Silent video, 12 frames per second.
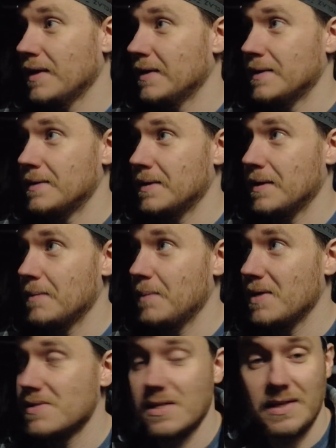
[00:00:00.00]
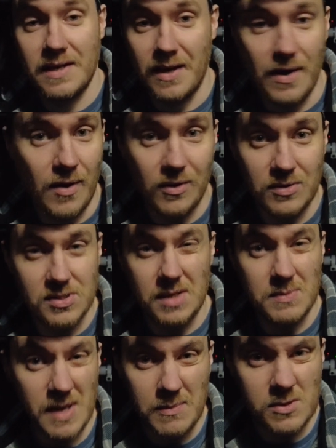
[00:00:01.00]
and basically it all
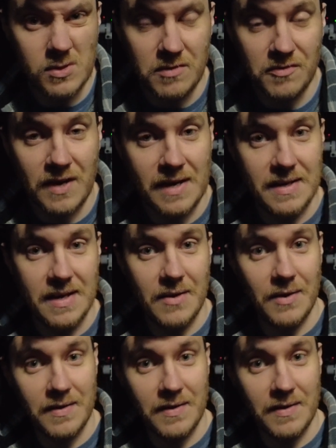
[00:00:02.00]
seems absolutely fine now,